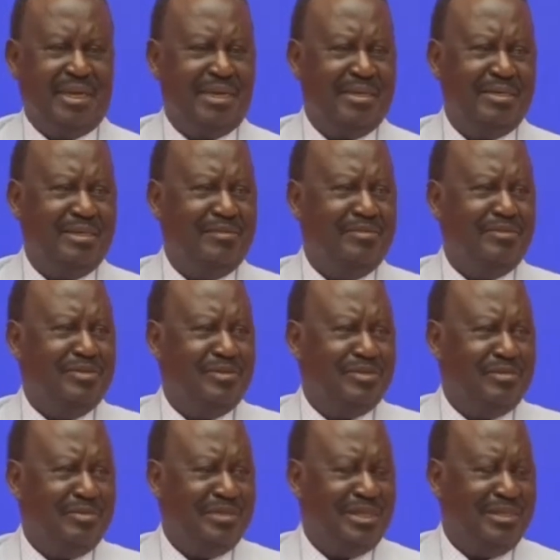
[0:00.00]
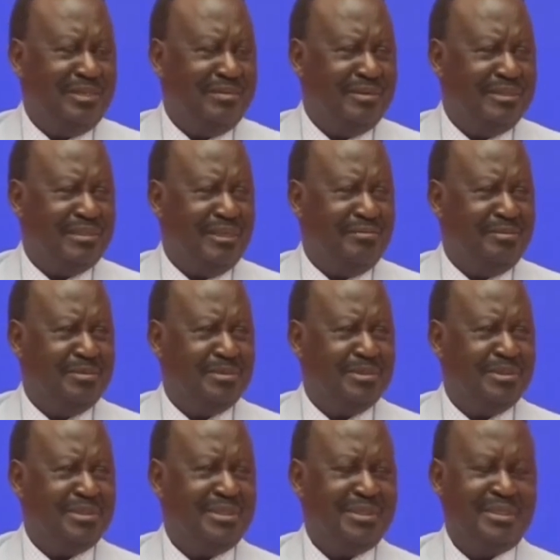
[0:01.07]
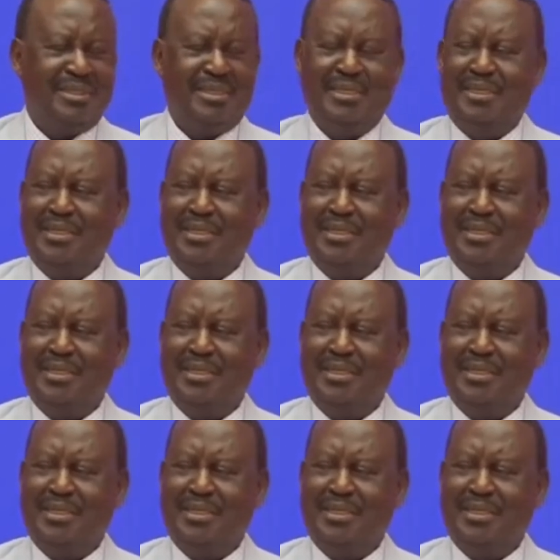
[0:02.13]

I can give you so many other examples.